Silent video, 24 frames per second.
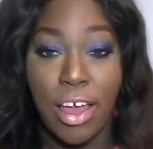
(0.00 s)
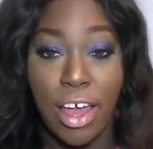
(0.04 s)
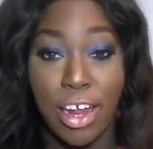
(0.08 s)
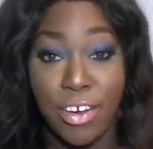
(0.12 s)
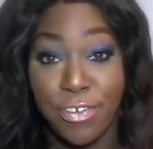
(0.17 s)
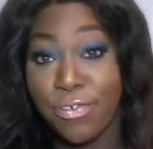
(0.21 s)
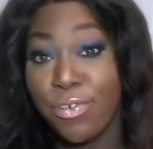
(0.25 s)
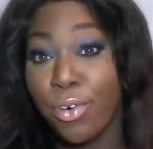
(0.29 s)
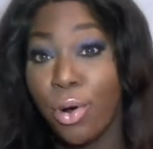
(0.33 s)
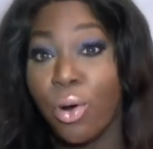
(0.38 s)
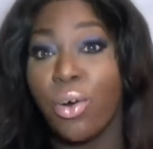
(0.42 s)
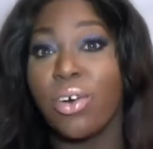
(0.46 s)

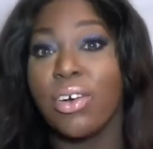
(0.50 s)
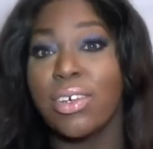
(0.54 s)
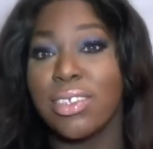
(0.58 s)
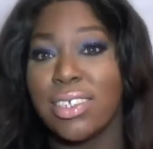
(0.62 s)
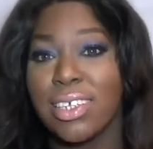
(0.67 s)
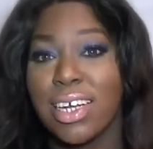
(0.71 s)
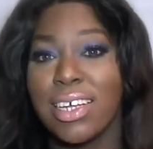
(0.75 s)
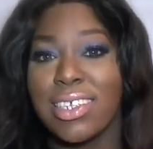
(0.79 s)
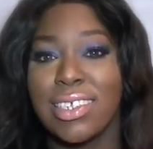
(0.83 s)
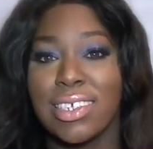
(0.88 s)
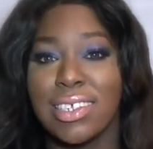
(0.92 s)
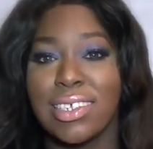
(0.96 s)
Enforce,
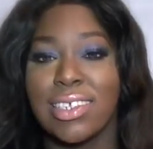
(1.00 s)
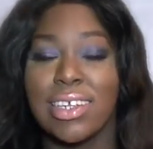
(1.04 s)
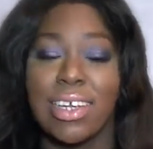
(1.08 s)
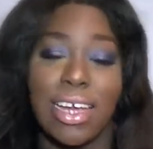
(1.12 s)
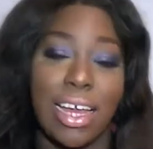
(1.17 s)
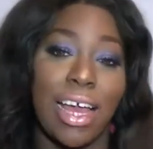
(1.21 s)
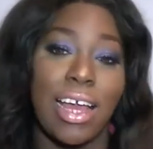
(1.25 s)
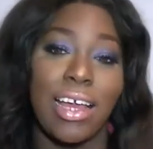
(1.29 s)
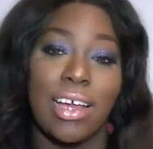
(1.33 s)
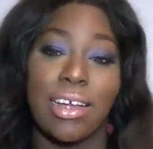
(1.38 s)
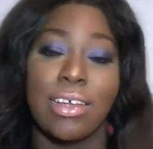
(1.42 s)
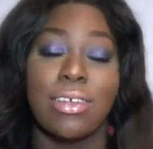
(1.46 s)
as it
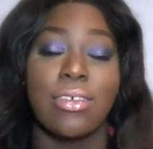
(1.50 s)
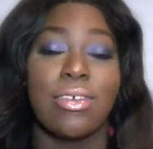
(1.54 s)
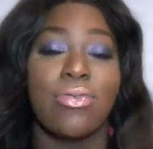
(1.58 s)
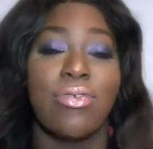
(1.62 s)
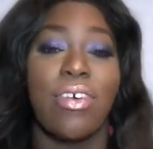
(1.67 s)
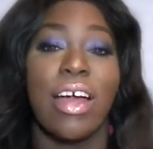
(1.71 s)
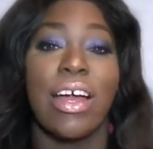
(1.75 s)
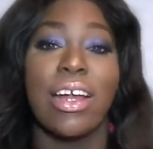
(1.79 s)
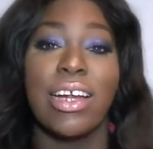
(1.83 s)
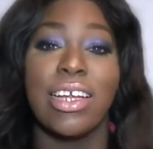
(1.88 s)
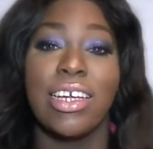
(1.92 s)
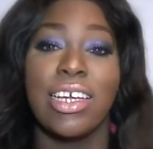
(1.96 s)

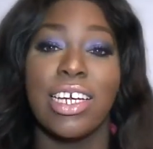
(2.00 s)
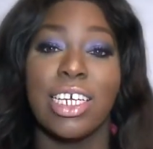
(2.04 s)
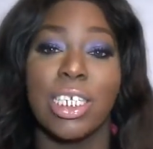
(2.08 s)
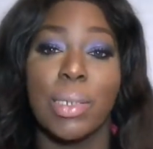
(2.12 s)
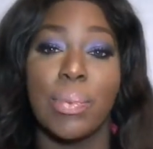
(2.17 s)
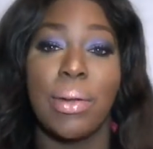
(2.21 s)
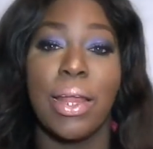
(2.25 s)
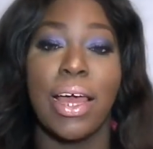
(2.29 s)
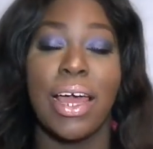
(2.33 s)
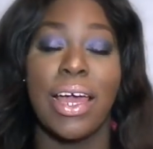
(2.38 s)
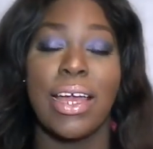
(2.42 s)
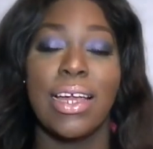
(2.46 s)
rightly
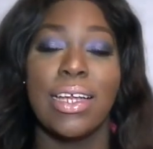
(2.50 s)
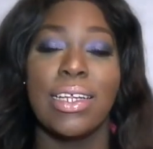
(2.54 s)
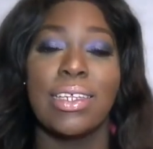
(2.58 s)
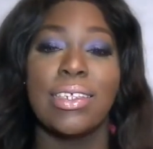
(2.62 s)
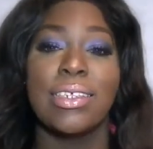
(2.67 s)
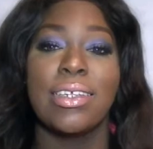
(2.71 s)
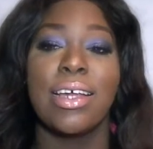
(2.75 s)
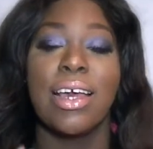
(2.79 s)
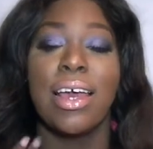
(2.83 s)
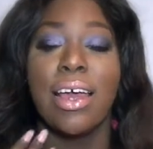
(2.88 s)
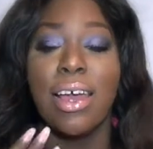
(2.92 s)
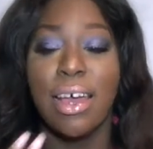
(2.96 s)

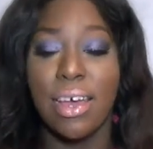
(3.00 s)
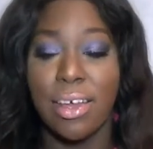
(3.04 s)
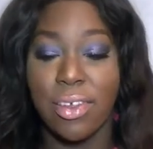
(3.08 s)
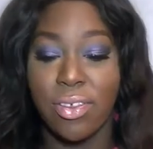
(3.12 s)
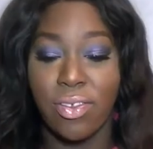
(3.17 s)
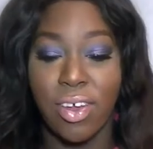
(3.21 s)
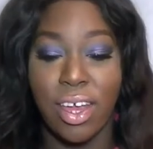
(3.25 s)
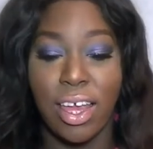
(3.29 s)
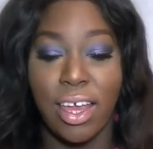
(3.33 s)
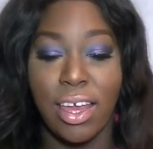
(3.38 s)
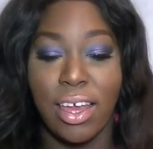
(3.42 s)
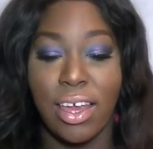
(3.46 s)
explains,
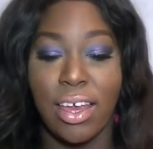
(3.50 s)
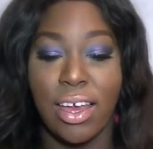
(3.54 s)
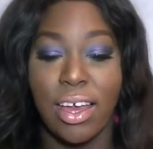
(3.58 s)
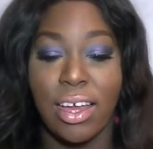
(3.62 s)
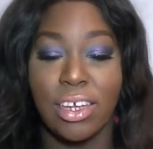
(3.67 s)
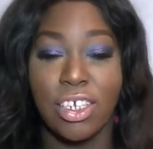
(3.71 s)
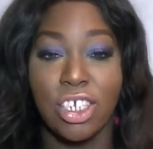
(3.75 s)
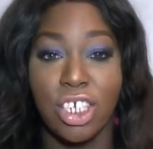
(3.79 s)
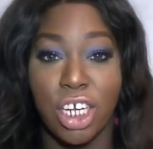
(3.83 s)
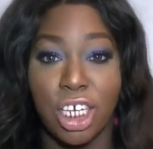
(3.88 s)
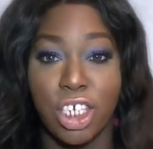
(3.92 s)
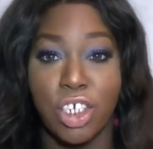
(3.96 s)
the
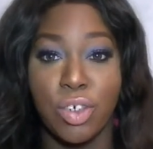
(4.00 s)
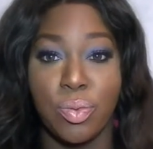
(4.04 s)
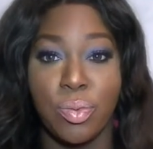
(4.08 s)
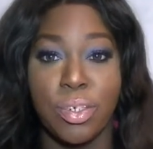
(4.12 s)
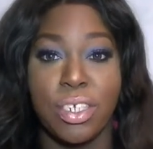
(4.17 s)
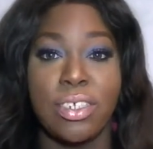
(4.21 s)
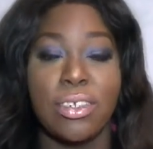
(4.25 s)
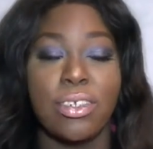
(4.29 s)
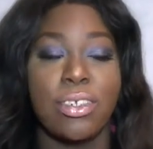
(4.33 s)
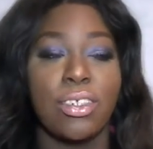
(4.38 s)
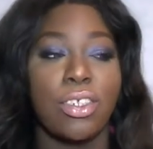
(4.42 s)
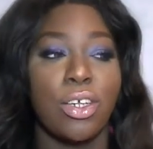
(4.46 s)

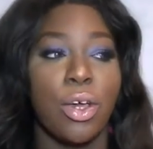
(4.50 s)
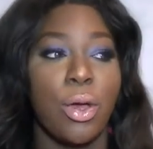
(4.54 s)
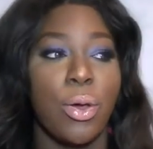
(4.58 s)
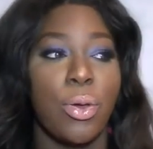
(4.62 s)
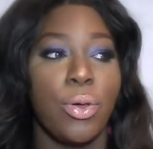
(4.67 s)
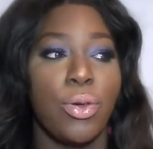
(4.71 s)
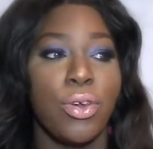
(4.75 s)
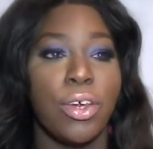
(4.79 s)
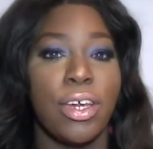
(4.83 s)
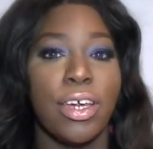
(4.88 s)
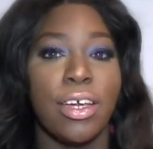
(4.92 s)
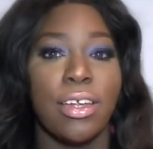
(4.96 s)
judgment. So
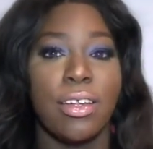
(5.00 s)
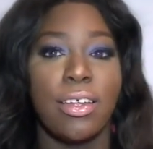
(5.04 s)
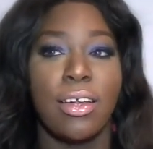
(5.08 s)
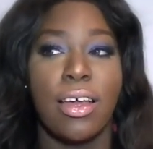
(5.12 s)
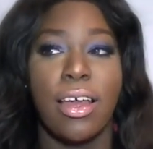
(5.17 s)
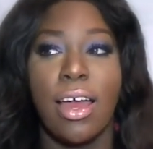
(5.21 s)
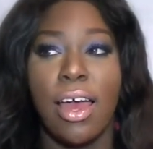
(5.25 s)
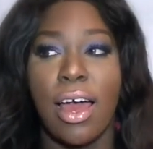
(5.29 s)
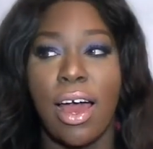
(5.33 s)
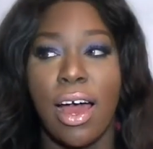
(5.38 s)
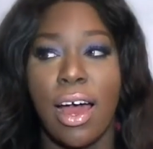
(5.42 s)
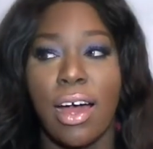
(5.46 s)
you can
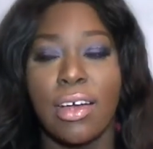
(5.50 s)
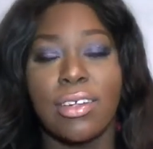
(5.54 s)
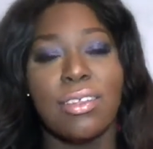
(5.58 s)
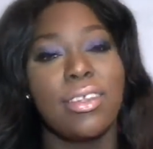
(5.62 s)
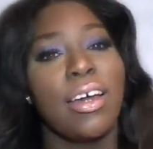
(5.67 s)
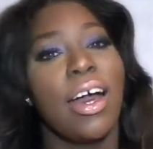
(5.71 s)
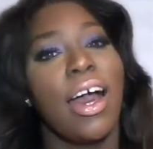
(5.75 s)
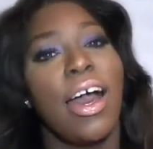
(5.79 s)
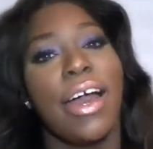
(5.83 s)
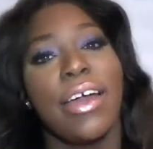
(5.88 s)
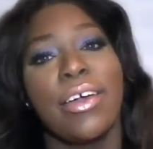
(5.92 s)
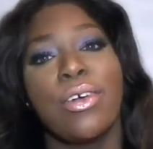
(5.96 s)
ask the
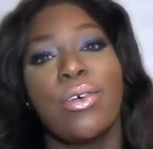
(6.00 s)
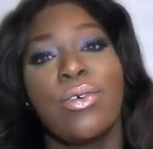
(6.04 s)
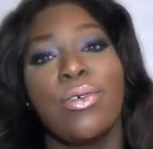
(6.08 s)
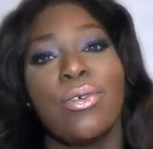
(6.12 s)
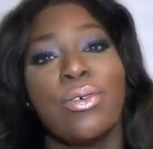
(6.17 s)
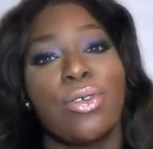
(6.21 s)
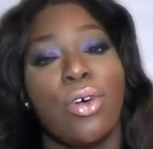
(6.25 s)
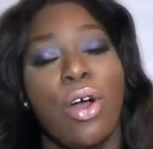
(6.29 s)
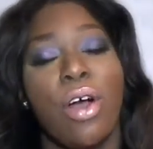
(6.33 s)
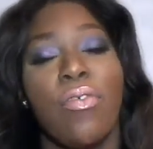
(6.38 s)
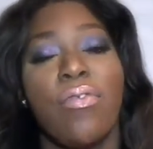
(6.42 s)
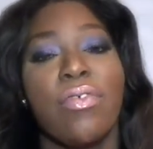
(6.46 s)
High
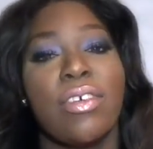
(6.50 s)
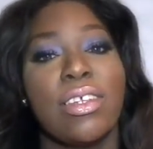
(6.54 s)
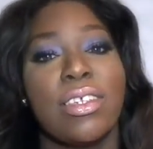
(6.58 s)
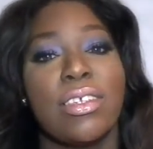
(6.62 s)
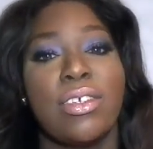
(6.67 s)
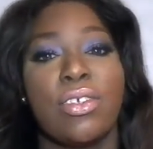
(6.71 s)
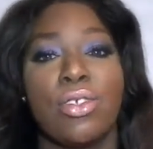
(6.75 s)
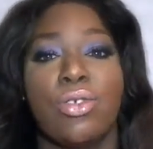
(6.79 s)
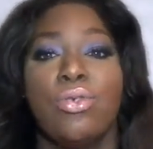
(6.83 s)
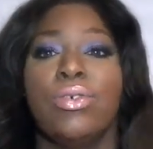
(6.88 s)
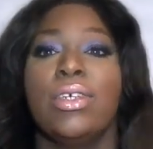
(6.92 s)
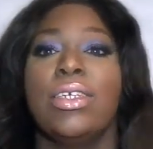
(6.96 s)
Court
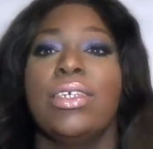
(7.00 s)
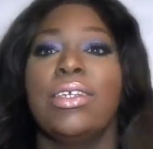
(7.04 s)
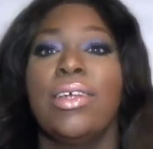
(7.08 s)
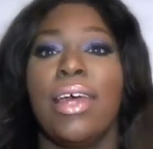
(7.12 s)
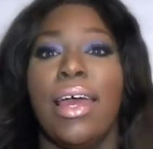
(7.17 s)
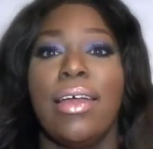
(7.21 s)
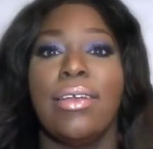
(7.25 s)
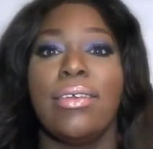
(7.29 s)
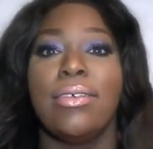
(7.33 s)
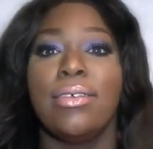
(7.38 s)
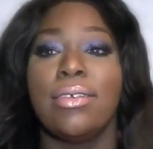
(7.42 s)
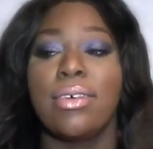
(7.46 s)
officers to
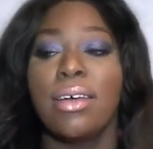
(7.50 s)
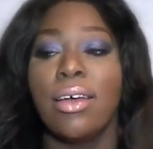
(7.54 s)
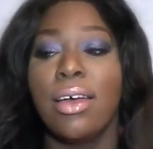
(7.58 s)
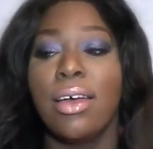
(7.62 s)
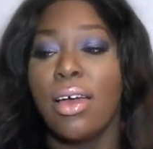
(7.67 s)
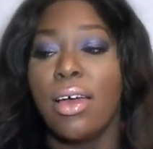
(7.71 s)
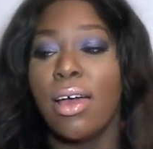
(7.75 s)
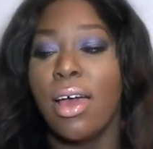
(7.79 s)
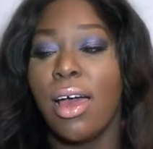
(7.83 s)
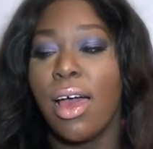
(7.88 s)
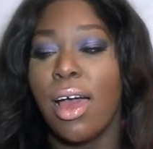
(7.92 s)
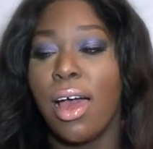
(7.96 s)
attend
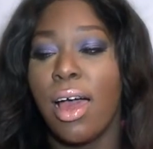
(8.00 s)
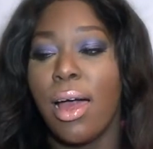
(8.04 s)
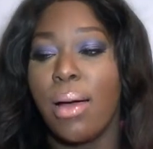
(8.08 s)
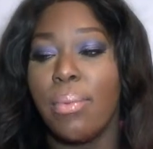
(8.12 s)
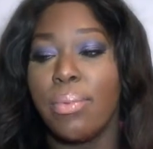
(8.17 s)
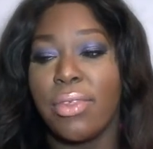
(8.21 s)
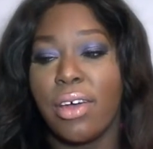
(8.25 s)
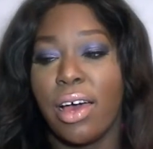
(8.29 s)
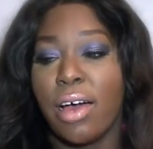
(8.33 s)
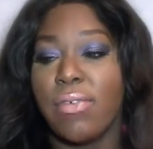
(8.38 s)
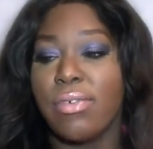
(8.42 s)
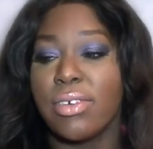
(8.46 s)

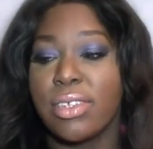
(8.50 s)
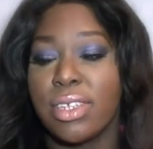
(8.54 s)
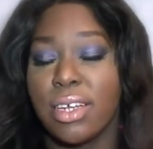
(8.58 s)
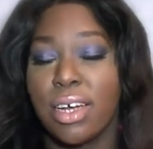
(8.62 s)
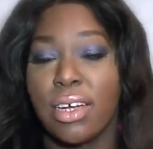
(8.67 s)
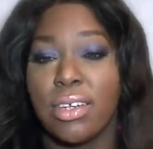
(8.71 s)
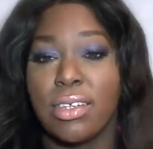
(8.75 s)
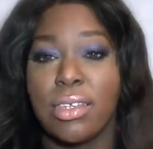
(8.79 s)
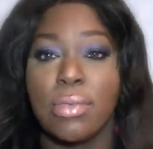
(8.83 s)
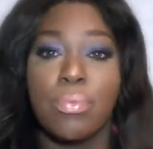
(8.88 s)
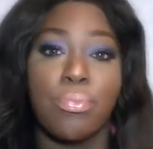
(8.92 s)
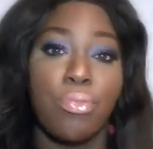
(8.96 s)
the other
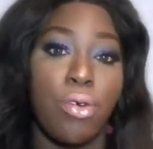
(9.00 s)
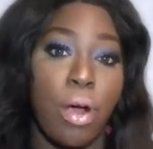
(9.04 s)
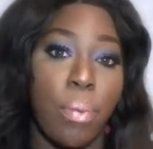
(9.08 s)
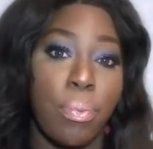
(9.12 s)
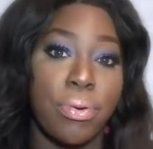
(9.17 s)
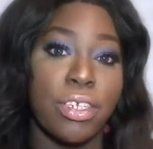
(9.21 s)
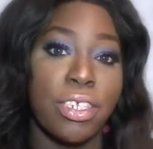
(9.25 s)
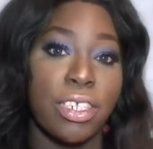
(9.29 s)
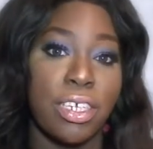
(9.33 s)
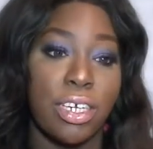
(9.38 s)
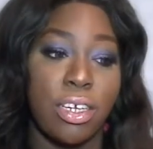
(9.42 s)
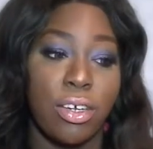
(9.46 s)
side's
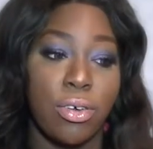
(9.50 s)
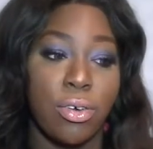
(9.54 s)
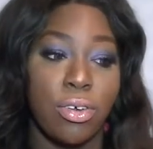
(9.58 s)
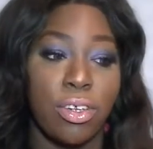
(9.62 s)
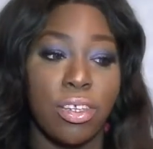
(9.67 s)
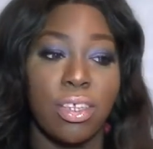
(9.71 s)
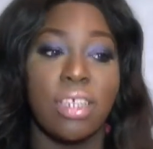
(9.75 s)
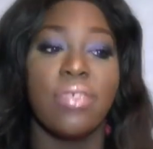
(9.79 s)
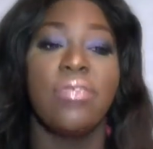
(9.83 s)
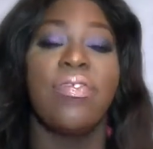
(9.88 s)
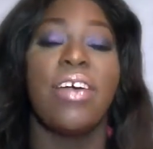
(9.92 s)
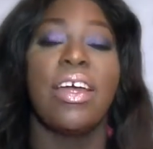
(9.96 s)
property or the
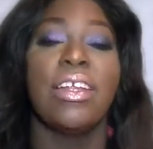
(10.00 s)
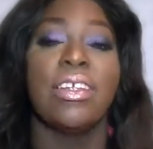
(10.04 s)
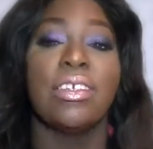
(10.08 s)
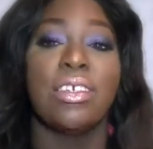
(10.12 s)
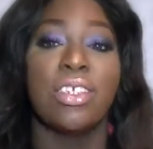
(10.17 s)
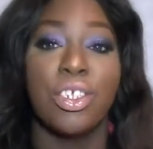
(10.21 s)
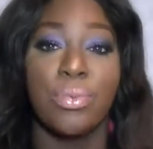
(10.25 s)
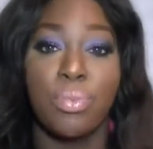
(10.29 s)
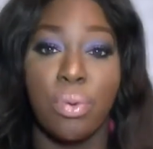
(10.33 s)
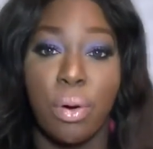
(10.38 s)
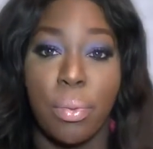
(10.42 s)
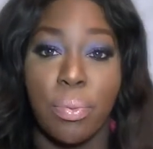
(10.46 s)

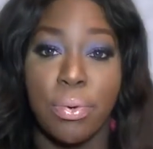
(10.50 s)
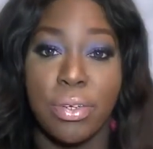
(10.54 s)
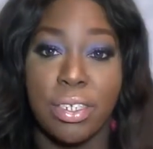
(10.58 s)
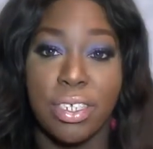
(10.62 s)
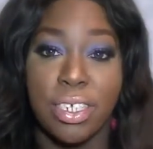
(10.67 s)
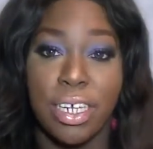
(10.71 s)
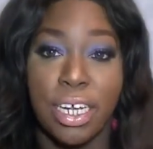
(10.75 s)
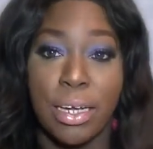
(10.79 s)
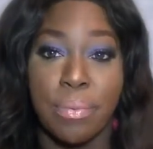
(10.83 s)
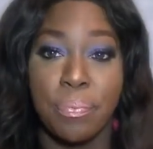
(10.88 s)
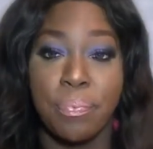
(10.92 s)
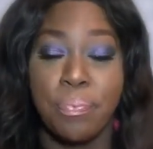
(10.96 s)
defendant's
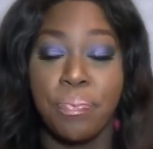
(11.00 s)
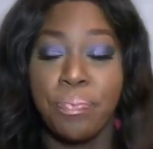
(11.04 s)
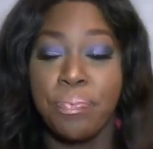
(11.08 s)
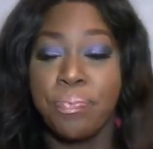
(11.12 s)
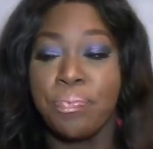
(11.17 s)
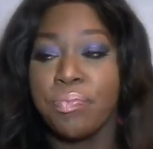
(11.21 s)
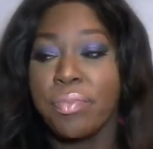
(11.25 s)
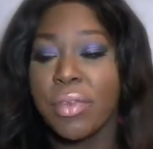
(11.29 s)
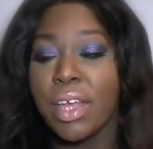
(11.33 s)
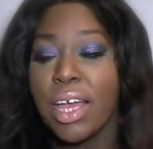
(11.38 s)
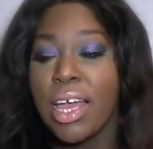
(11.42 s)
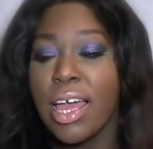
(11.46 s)
property,
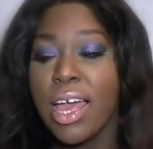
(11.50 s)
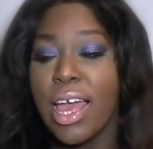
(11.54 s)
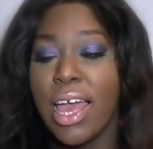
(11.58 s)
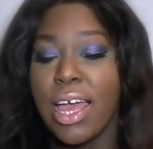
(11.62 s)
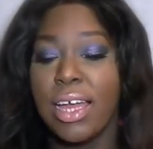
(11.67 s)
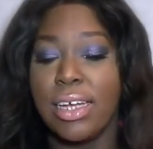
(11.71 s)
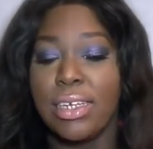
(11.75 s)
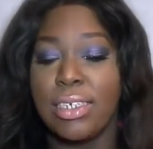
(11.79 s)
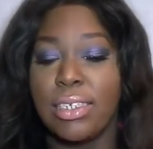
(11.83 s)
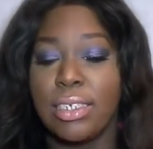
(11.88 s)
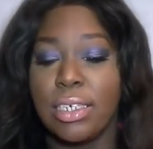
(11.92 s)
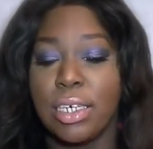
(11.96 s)

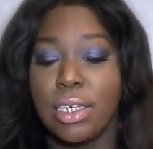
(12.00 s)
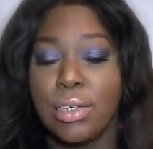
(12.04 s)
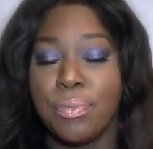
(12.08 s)
and